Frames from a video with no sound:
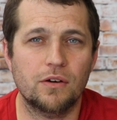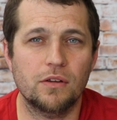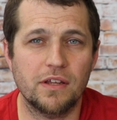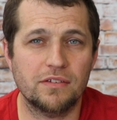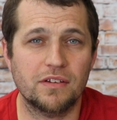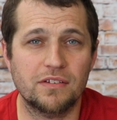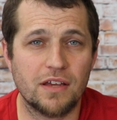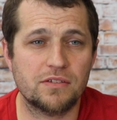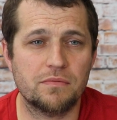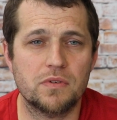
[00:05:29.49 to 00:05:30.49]
early
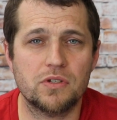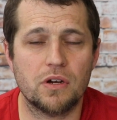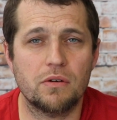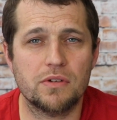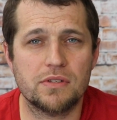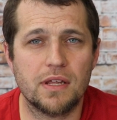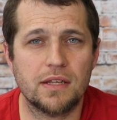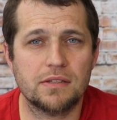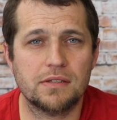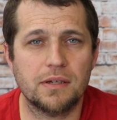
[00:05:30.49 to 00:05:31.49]
success of the show is
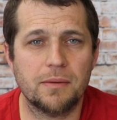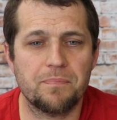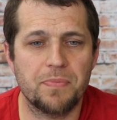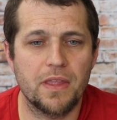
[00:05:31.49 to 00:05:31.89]
that, um,